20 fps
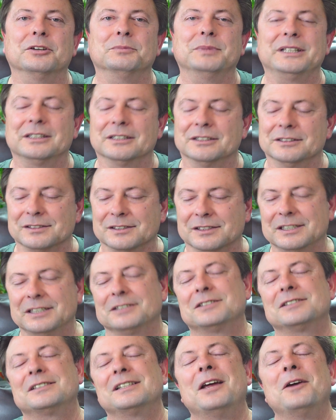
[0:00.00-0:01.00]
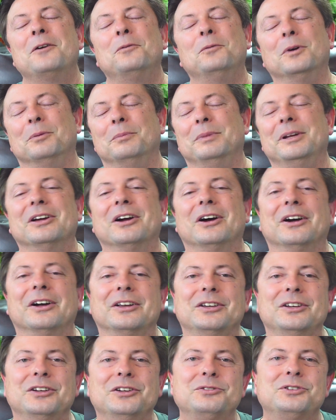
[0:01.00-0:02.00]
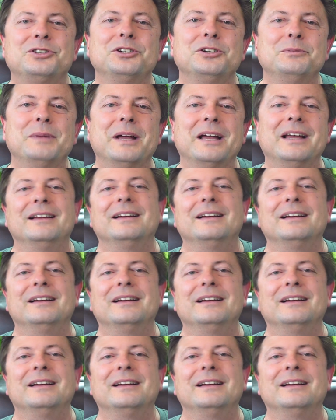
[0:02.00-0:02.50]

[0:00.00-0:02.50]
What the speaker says: because this will be on YouTube